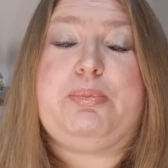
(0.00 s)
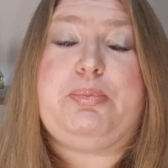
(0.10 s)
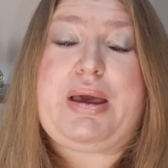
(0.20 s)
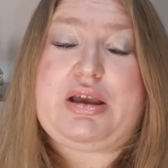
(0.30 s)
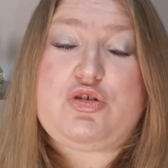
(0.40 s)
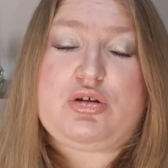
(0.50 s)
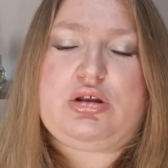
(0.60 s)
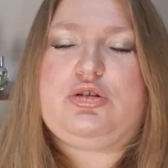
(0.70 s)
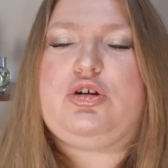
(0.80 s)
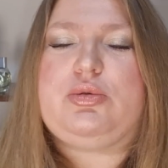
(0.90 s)
packaging
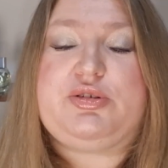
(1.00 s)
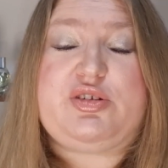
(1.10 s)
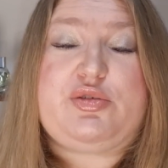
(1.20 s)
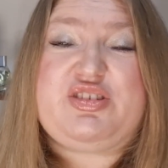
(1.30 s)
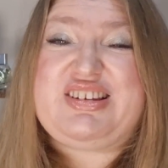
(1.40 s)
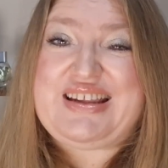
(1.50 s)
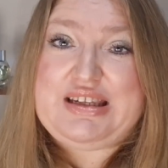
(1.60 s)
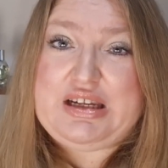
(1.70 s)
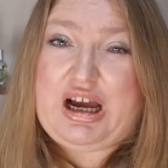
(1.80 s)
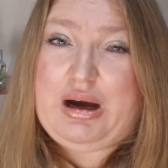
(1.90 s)
in terms of
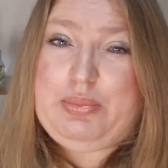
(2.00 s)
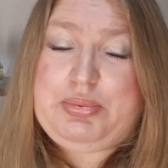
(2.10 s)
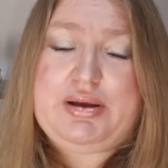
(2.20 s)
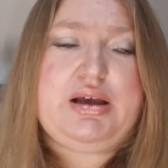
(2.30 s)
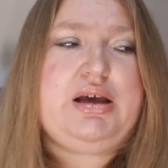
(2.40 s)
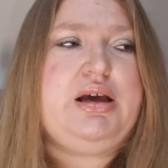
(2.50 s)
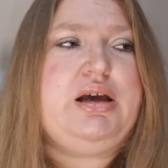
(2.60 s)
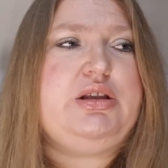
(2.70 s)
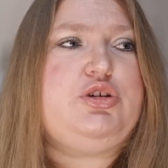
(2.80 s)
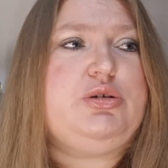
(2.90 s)
standing up.
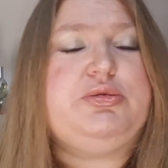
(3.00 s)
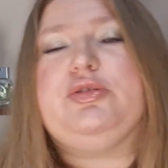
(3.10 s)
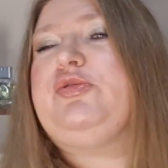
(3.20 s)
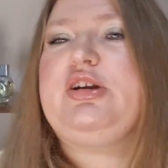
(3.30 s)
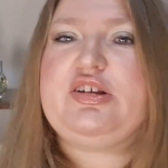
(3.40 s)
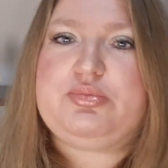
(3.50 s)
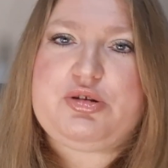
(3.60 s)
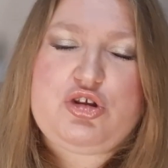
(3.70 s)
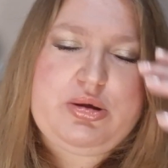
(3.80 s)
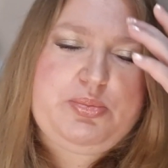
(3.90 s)
In terms of
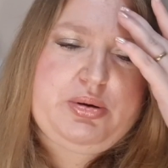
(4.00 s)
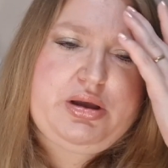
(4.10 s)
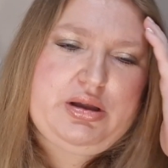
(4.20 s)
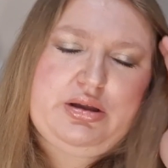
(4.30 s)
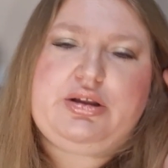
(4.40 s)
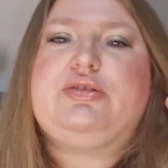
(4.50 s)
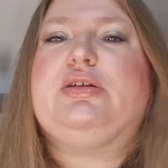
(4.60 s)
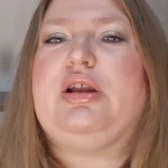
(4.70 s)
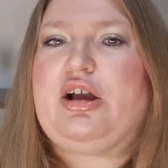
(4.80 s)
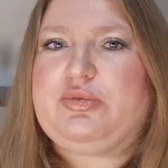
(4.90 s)
craftsmanship, it's a
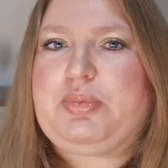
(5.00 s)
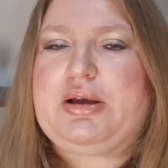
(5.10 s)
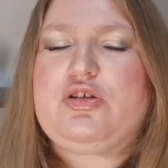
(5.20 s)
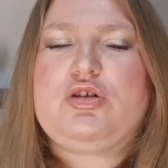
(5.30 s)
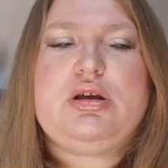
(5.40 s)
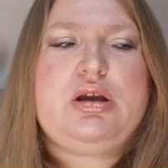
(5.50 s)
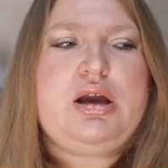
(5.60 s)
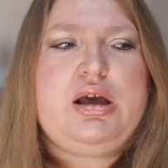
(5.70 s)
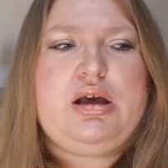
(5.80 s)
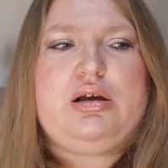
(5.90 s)
nice packaging.
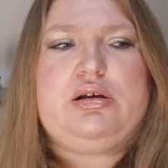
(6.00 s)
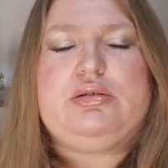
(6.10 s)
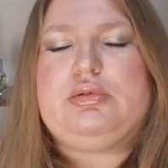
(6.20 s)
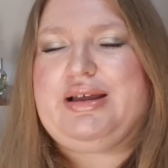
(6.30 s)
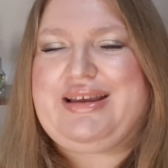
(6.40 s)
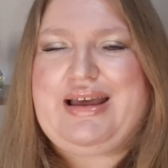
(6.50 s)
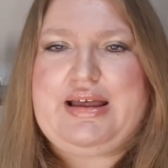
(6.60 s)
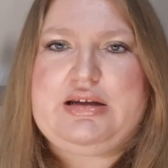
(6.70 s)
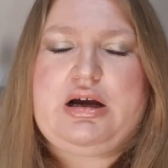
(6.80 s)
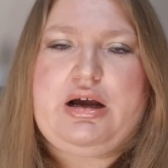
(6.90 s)

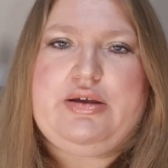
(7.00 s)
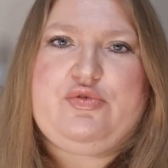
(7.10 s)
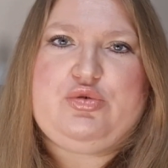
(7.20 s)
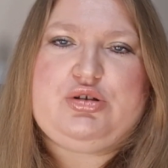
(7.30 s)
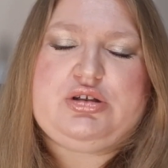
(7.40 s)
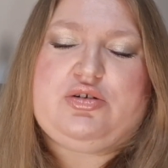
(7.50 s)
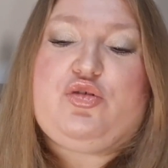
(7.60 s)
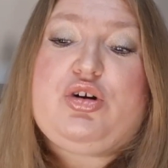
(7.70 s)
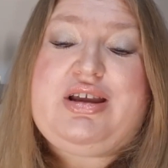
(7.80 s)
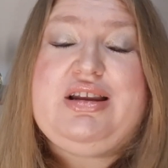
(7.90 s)
Again, I would
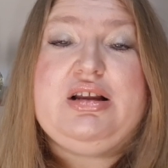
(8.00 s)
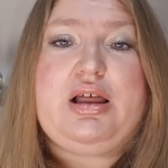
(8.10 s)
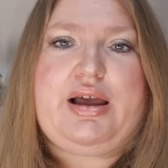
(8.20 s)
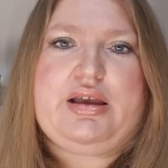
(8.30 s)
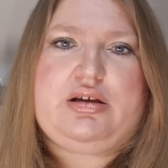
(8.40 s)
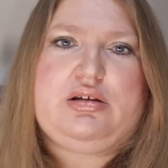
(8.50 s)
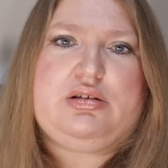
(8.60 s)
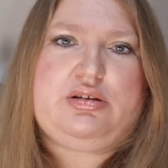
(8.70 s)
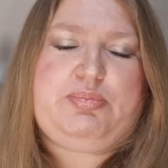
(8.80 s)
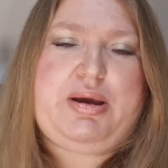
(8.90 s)
really like
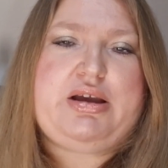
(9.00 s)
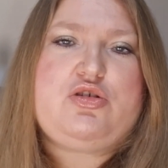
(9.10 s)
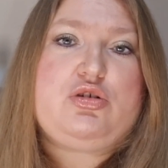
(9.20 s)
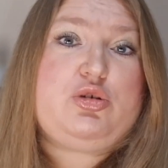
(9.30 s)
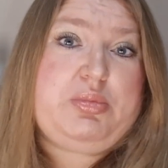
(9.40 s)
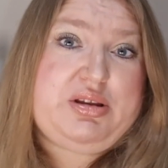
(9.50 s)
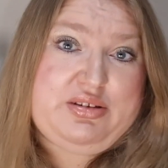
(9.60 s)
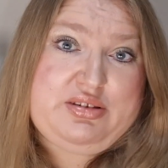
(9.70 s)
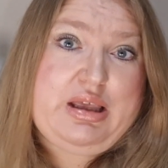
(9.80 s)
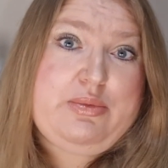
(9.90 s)
the packaging to be the
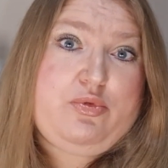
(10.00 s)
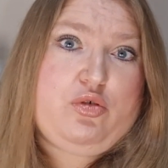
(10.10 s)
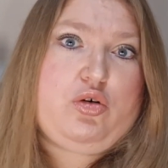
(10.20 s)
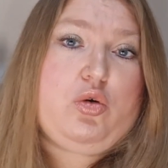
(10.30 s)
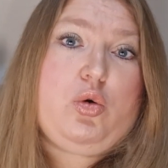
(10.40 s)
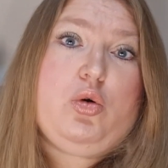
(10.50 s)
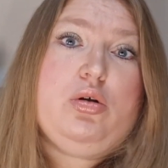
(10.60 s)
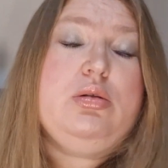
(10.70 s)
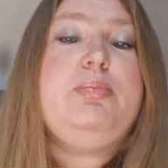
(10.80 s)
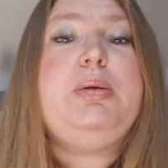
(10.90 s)
same for
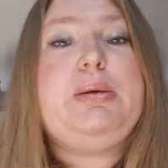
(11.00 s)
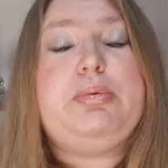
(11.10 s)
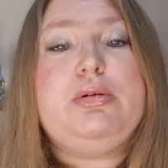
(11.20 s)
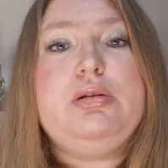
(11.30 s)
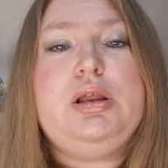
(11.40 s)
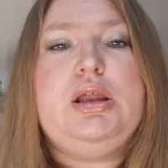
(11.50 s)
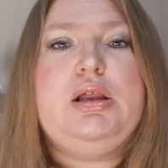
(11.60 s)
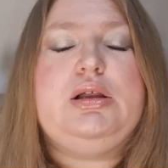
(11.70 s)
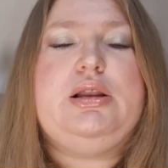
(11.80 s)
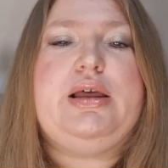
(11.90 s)
all people,
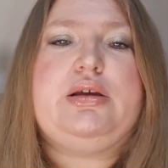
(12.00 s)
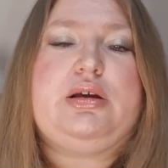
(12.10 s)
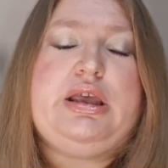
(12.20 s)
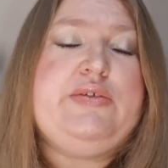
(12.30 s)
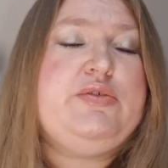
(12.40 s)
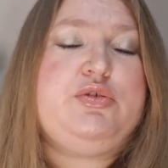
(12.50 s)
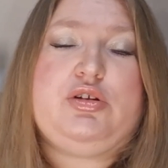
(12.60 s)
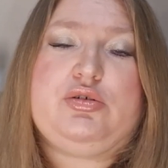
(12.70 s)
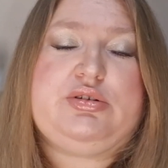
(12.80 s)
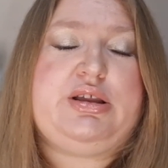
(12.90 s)
like even for
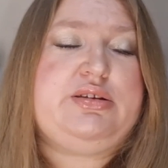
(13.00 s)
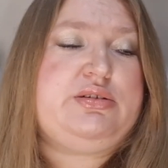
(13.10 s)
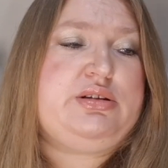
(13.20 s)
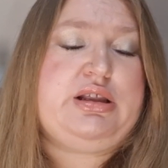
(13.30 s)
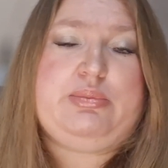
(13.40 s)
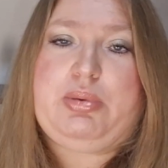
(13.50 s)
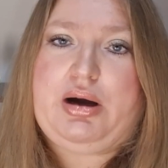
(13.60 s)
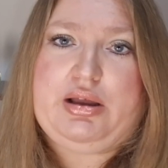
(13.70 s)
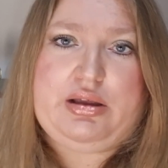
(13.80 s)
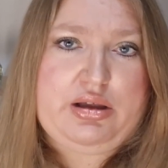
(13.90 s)
those that
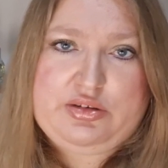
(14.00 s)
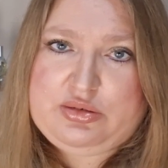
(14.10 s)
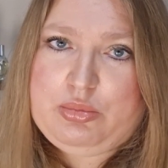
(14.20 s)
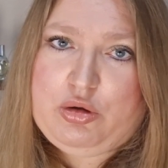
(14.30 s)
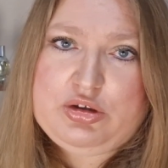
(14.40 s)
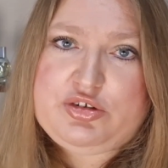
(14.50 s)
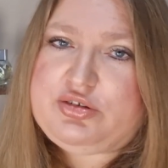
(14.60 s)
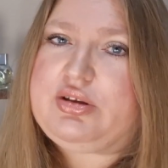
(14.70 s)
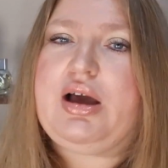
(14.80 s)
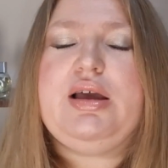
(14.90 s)
buy a smaller
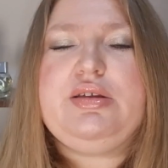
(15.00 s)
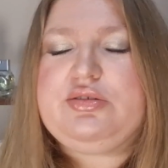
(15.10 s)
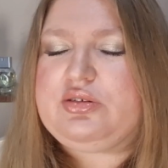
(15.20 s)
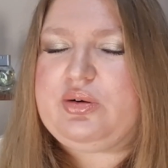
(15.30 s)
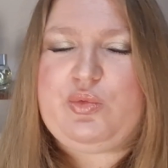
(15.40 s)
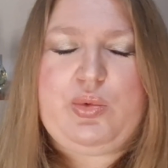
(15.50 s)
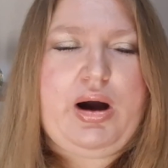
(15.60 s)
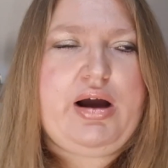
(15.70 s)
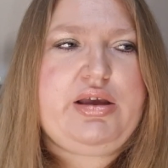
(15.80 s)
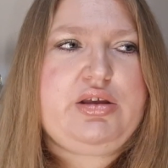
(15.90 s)
size.
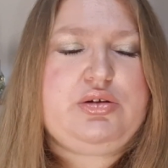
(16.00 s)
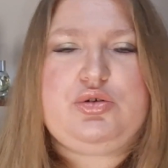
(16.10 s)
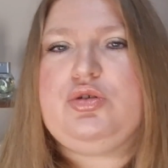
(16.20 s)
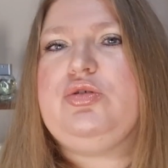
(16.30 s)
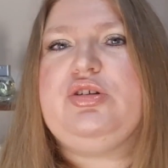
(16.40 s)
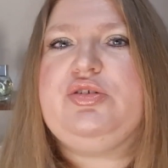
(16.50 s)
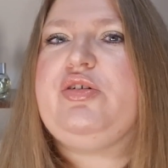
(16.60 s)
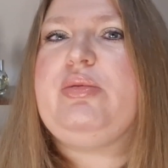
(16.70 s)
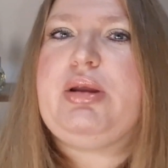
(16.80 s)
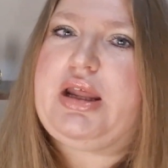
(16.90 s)
Why do you
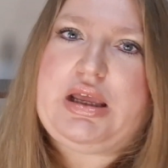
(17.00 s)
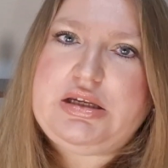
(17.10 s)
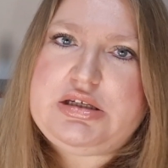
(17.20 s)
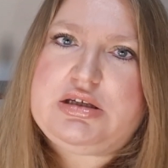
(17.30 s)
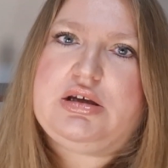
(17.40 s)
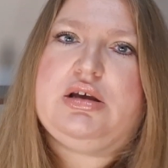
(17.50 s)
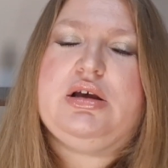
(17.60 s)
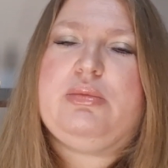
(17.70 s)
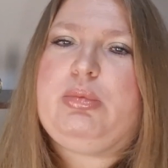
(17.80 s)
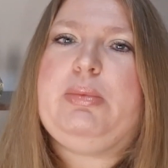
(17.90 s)
discriminate
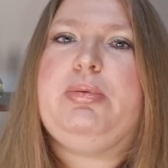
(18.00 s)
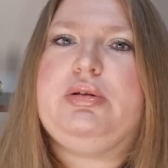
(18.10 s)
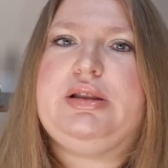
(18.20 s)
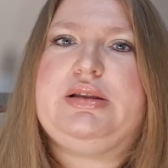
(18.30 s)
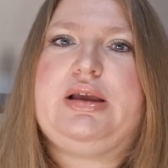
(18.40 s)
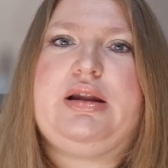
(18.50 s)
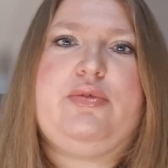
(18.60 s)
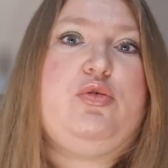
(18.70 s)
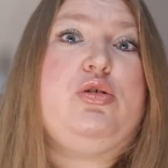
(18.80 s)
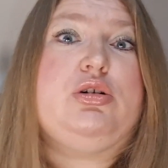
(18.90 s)
people that can
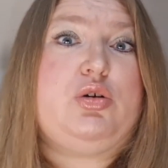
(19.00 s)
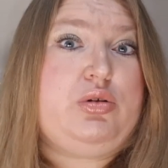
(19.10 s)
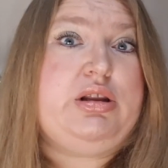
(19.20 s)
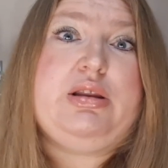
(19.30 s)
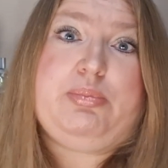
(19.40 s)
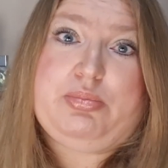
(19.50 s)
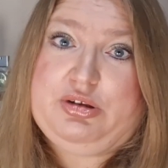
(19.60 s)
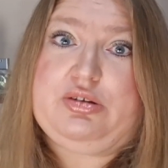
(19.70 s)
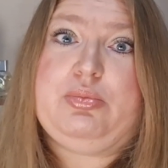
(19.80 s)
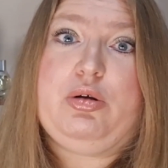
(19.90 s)
afford only
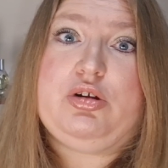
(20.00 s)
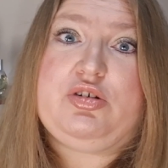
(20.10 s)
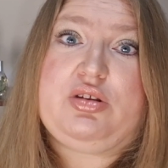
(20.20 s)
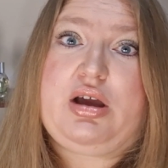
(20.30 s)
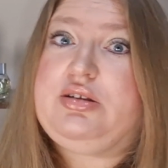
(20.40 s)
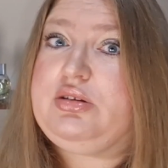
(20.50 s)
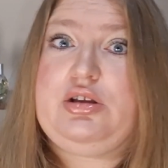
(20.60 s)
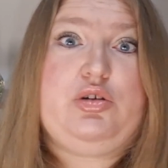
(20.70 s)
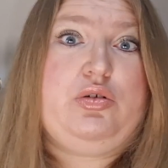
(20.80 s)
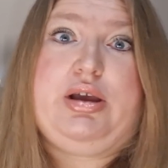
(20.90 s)
the smaller size? I
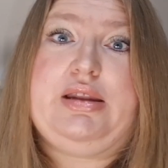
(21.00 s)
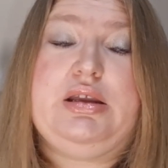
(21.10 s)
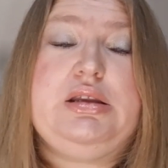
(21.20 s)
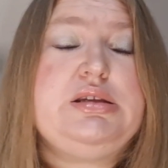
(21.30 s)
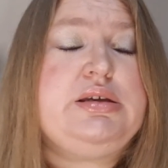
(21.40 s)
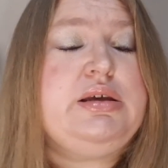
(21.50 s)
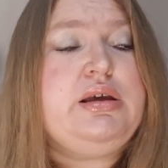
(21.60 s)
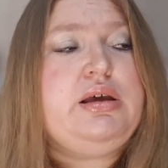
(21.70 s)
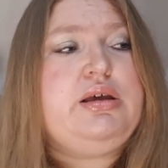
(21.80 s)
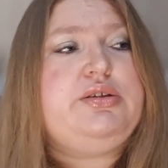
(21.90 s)
don't get it.
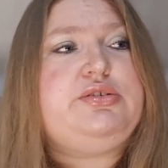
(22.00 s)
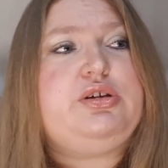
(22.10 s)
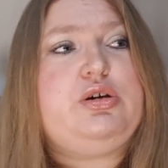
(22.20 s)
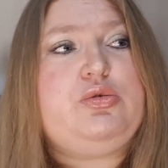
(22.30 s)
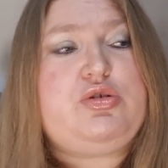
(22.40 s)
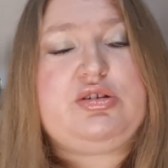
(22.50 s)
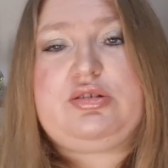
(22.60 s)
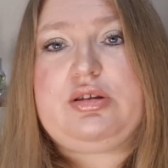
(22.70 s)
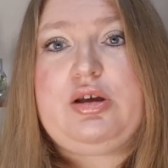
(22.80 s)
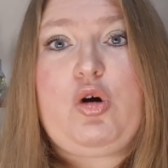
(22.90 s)
So
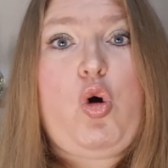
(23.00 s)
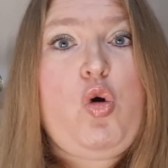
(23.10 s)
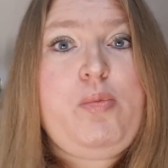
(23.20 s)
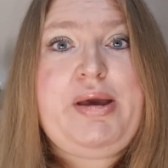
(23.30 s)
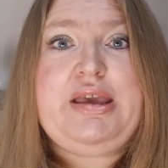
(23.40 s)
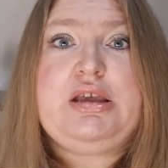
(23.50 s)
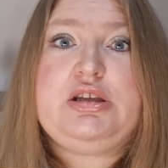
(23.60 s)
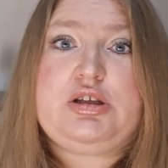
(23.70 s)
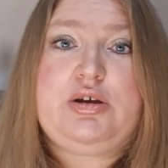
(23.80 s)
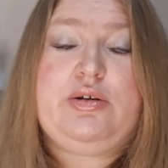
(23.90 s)
just or make
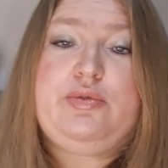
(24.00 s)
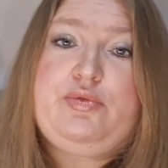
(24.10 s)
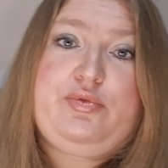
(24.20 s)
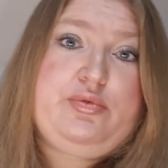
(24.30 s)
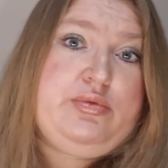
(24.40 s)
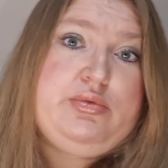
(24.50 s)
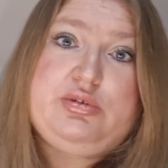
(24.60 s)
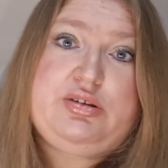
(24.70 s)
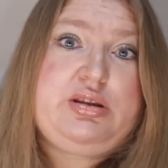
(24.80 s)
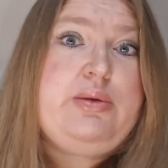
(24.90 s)
it
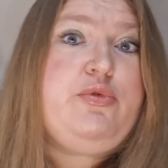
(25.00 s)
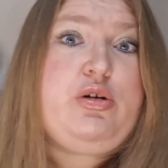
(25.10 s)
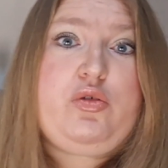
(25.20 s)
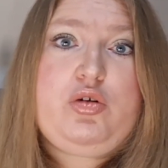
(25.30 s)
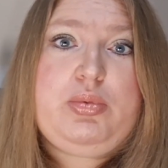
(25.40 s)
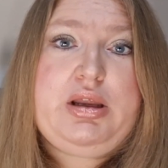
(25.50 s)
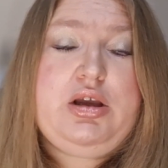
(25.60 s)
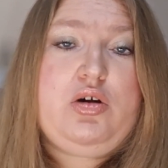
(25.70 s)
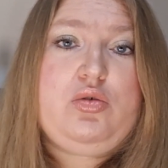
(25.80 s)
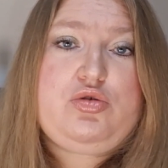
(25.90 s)
the same for everybody,
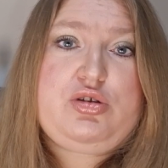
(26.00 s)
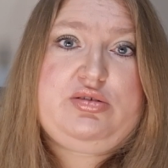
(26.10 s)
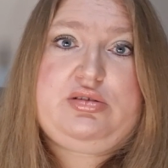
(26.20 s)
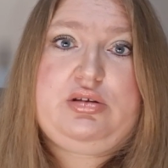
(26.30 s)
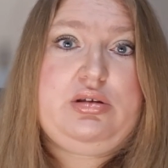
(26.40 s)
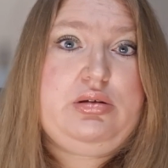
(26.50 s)
or just